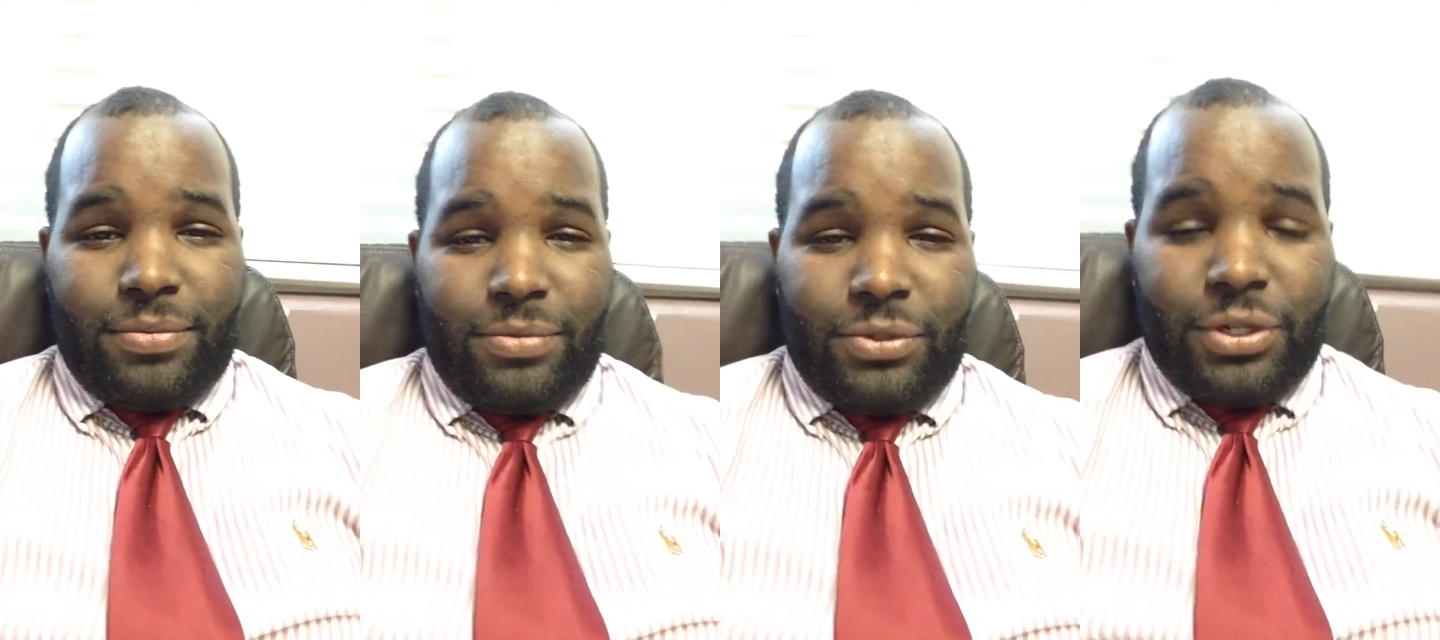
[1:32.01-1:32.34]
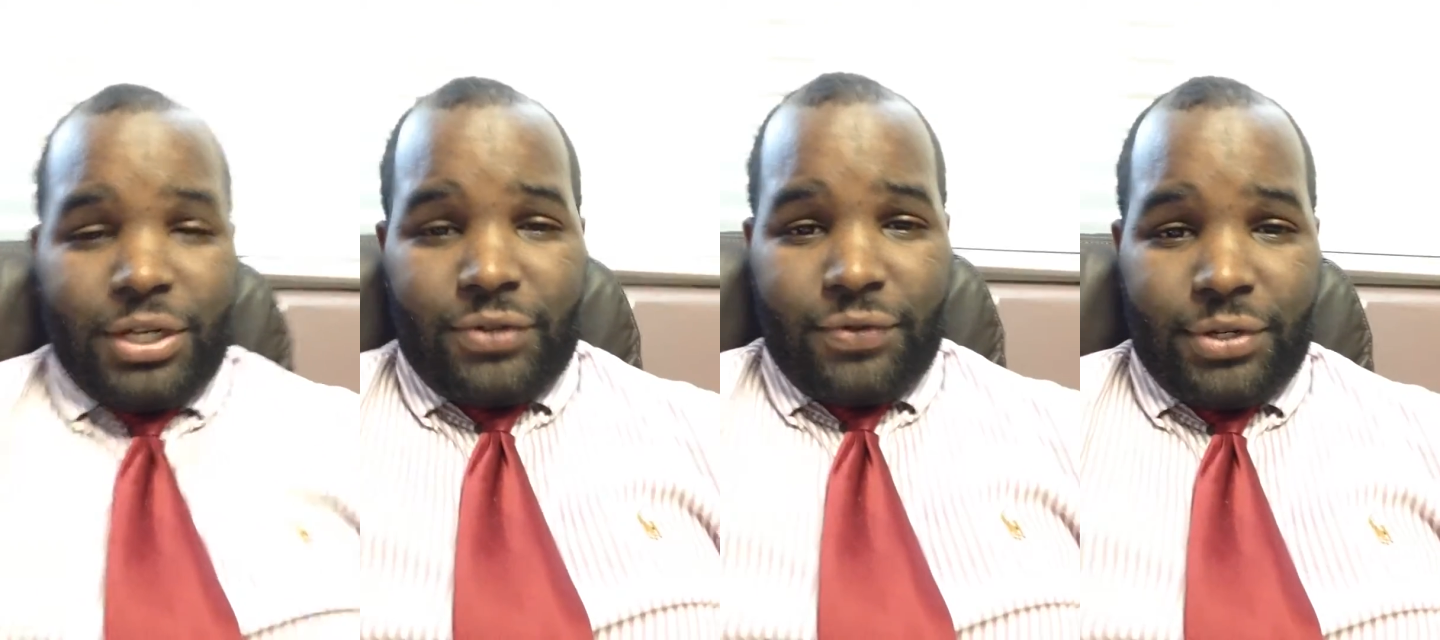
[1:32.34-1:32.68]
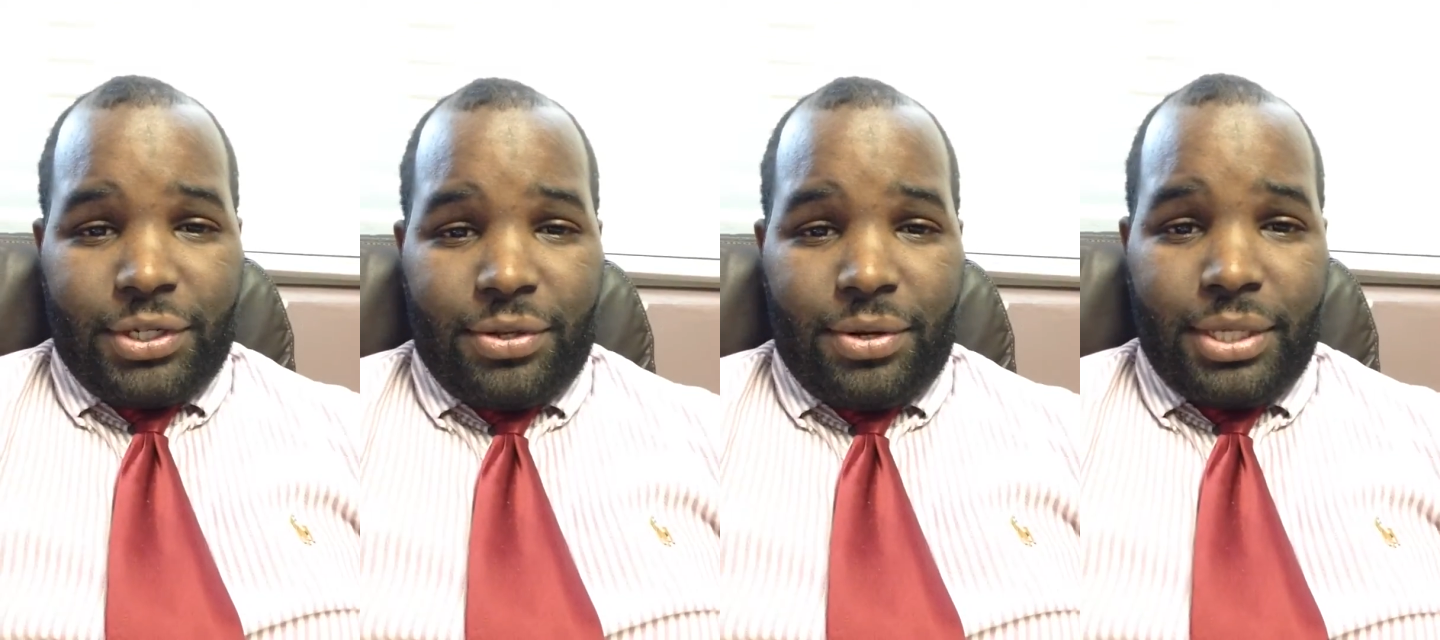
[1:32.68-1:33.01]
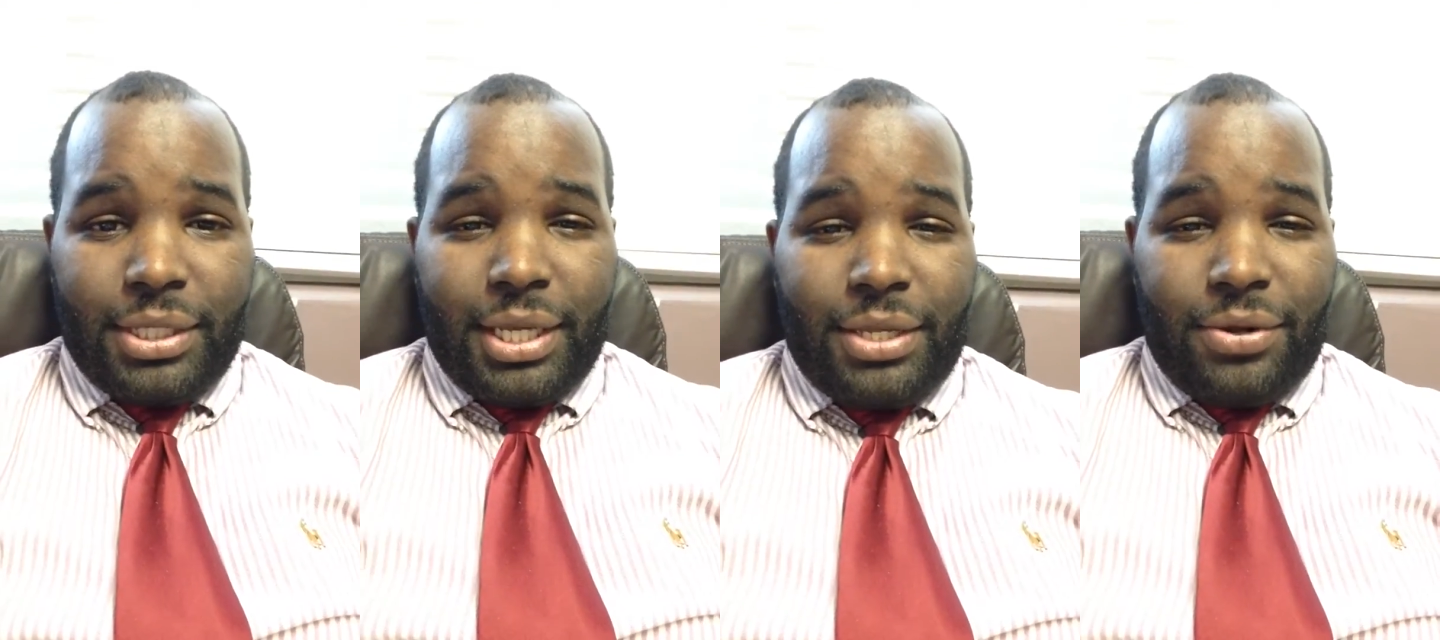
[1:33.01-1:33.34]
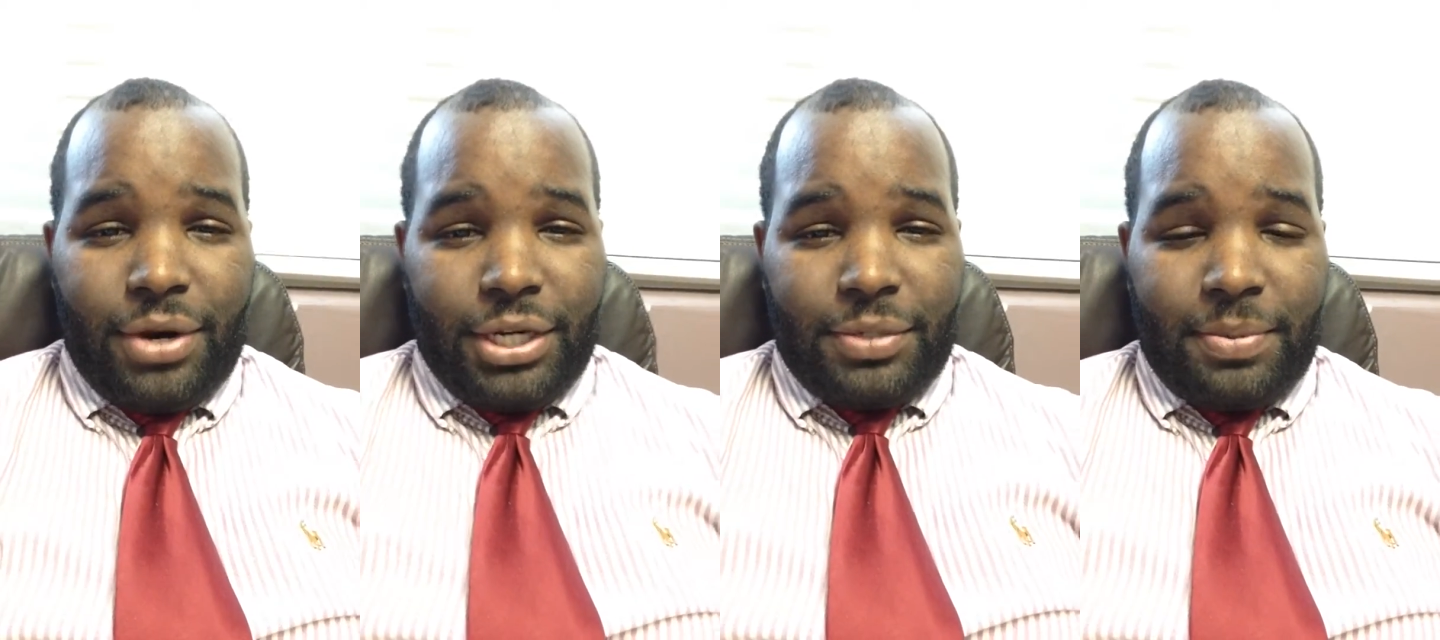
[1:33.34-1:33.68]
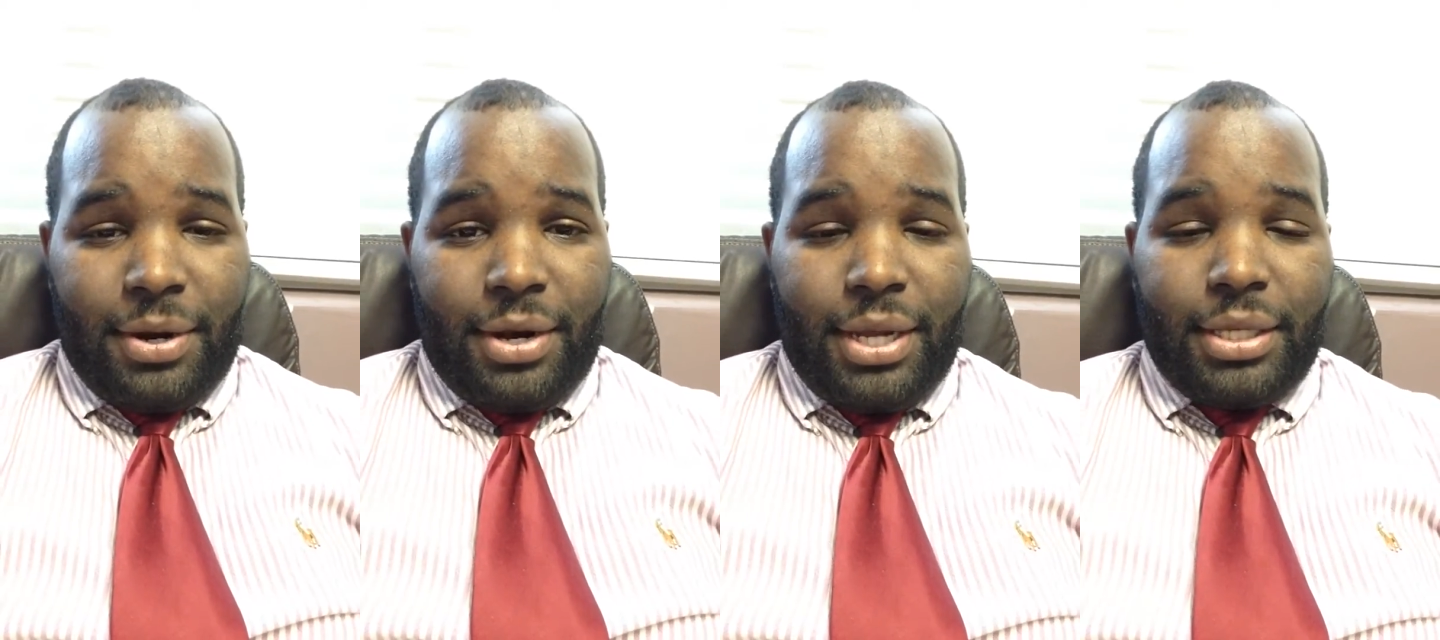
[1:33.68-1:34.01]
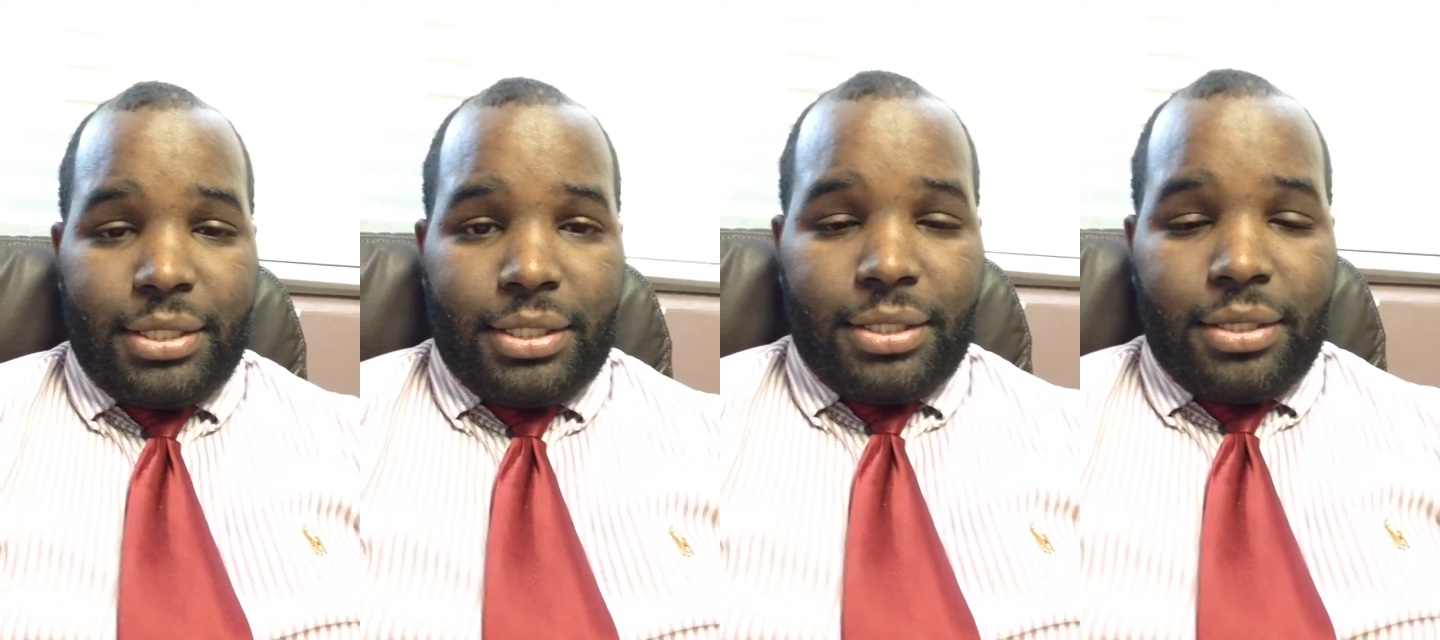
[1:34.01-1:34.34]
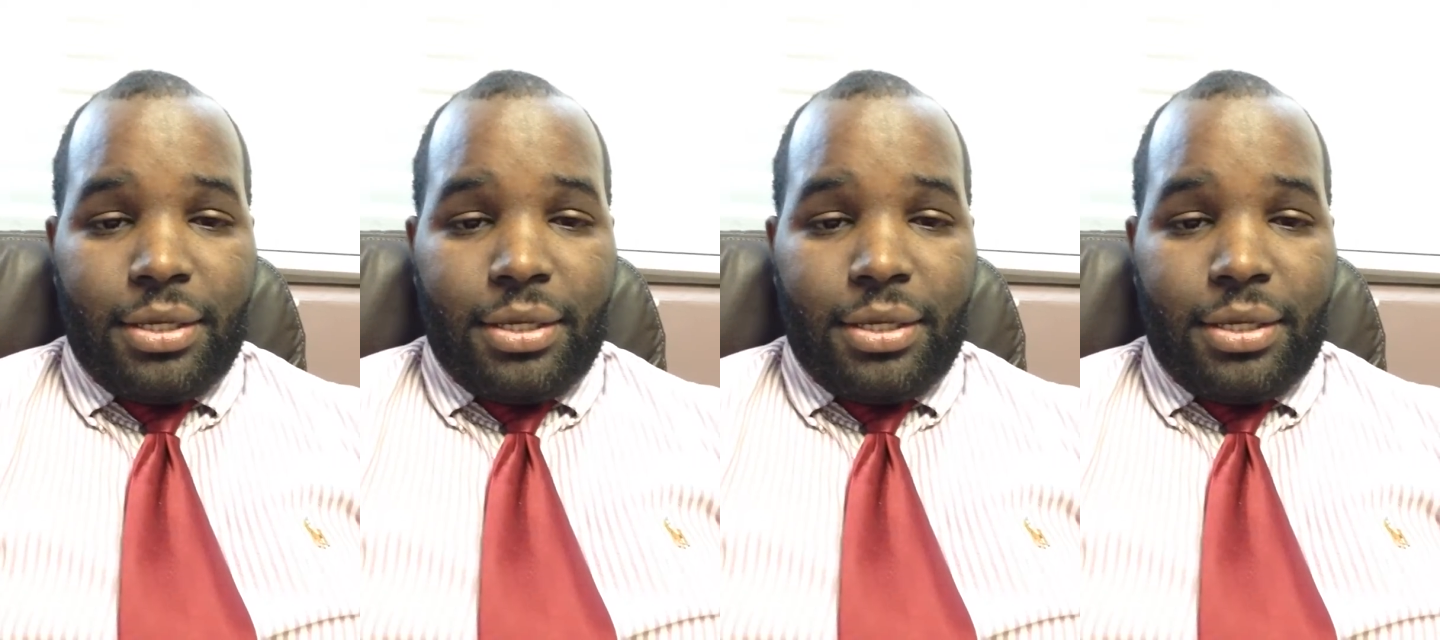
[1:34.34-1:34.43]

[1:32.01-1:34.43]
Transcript: transfer students and their experience.